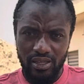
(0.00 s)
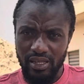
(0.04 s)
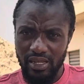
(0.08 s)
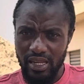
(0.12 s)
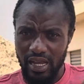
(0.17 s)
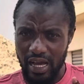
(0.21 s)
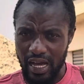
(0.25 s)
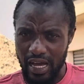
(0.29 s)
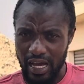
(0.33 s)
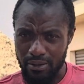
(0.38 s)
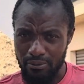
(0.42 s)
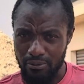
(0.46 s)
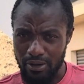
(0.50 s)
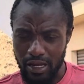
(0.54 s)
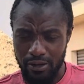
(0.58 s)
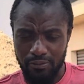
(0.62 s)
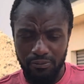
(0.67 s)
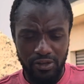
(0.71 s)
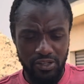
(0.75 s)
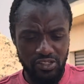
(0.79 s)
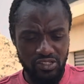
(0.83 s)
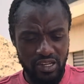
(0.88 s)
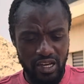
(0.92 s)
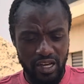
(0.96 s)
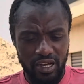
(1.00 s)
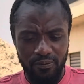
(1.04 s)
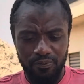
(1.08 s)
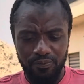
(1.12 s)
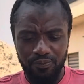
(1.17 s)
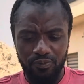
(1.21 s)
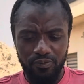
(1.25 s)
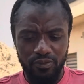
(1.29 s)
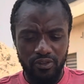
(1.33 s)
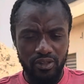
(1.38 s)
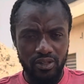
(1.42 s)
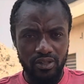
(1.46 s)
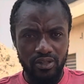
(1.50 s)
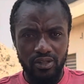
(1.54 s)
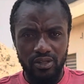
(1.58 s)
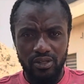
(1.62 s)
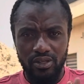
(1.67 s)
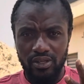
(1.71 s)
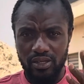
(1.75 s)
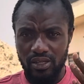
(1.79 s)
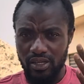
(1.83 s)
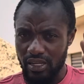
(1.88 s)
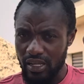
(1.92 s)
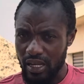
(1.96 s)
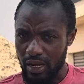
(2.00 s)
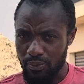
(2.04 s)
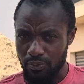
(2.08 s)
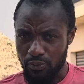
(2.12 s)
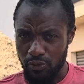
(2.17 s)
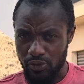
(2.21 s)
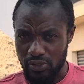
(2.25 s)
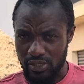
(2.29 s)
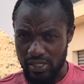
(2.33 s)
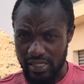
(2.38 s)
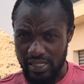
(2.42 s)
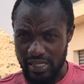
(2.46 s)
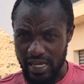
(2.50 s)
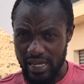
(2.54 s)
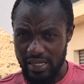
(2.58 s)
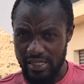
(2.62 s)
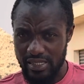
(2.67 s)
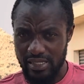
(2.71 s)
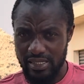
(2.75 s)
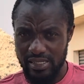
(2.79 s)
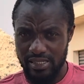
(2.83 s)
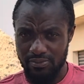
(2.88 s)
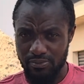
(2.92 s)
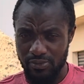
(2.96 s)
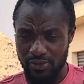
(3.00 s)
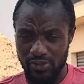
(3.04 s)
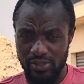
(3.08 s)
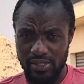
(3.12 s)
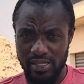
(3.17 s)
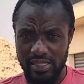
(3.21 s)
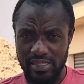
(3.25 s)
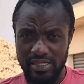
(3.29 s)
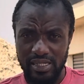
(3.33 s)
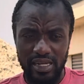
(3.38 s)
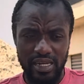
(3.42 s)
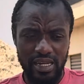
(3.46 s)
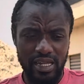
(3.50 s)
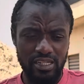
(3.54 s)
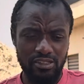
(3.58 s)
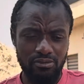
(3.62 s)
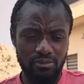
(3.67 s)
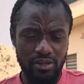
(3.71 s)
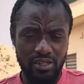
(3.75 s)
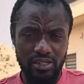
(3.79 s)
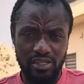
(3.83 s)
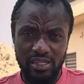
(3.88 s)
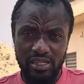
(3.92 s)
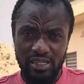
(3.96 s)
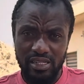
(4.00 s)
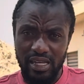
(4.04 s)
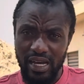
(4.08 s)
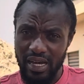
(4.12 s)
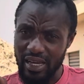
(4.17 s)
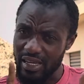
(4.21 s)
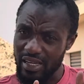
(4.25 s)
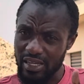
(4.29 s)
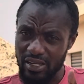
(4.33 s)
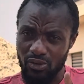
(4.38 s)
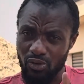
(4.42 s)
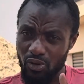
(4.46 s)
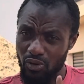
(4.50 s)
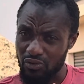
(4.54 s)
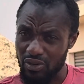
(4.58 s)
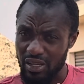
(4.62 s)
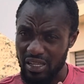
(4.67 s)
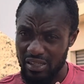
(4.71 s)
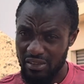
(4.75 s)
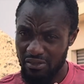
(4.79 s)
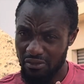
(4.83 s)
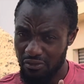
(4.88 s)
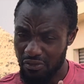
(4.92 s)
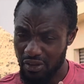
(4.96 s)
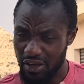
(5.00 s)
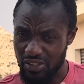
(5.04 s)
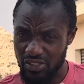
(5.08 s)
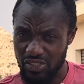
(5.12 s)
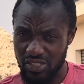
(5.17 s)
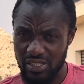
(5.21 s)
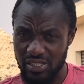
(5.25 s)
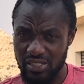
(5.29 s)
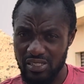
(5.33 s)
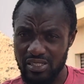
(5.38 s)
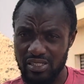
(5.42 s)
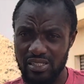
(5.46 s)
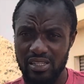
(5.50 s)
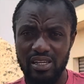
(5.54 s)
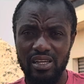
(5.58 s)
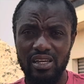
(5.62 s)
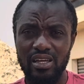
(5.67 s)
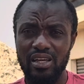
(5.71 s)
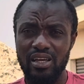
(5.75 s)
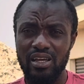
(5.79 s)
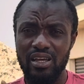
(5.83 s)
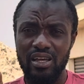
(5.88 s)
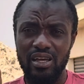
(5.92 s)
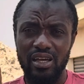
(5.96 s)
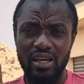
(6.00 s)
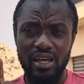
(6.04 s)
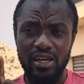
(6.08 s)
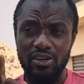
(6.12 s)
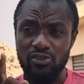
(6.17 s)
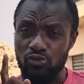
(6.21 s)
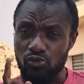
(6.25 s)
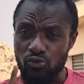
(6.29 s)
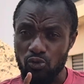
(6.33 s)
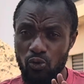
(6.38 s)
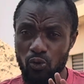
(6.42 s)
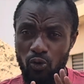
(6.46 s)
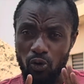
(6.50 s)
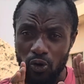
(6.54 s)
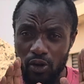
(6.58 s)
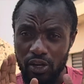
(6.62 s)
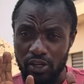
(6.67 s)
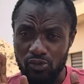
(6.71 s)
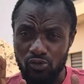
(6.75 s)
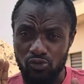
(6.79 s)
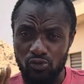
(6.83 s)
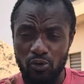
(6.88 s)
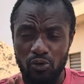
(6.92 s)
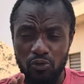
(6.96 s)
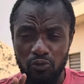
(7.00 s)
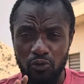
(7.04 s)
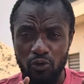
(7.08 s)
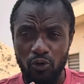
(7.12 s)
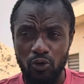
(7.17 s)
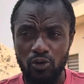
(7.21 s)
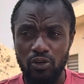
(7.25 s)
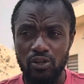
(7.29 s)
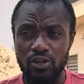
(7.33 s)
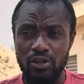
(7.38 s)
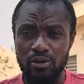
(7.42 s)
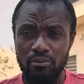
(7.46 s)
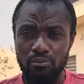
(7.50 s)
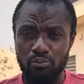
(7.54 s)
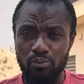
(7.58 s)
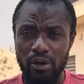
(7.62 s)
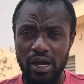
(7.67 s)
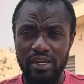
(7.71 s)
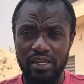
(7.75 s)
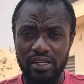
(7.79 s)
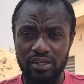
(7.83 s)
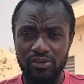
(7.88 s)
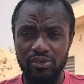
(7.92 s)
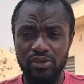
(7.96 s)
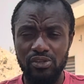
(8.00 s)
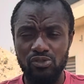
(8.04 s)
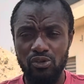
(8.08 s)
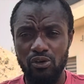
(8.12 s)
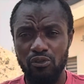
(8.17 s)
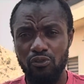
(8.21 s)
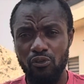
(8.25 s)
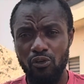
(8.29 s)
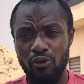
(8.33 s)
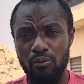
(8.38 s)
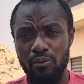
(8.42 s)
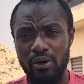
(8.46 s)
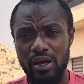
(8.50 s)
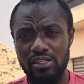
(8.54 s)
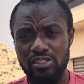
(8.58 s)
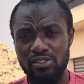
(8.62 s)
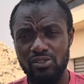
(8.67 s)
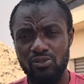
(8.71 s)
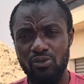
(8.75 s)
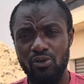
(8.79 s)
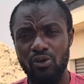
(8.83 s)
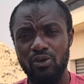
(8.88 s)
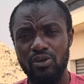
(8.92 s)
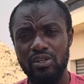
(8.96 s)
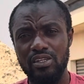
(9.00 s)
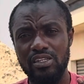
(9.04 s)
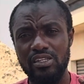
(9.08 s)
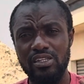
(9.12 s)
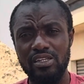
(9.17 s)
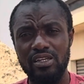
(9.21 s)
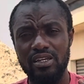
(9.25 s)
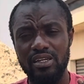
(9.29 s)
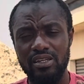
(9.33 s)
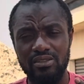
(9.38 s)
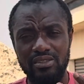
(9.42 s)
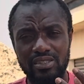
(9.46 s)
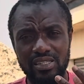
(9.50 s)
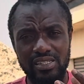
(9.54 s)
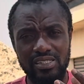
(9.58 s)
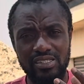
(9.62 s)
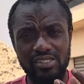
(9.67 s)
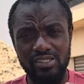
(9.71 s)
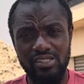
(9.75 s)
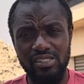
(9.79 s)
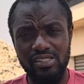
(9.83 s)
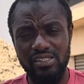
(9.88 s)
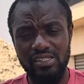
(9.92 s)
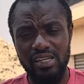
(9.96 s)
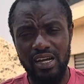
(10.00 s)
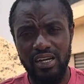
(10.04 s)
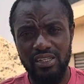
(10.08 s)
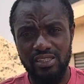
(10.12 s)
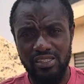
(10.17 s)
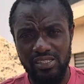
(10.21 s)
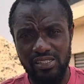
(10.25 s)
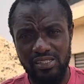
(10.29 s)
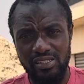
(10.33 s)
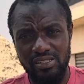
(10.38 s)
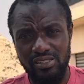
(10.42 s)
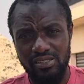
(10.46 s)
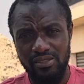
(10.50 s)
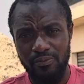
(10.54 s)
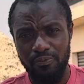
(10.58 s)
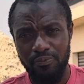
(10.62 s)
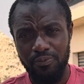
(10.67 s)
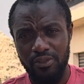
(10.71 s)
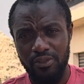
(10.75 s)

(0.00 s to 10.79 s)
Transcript: either high blood pressure, either prostatitis, prostate enlargement, either any of the infections, and so on and so forth, by the grace of Almighty God, this ginger tea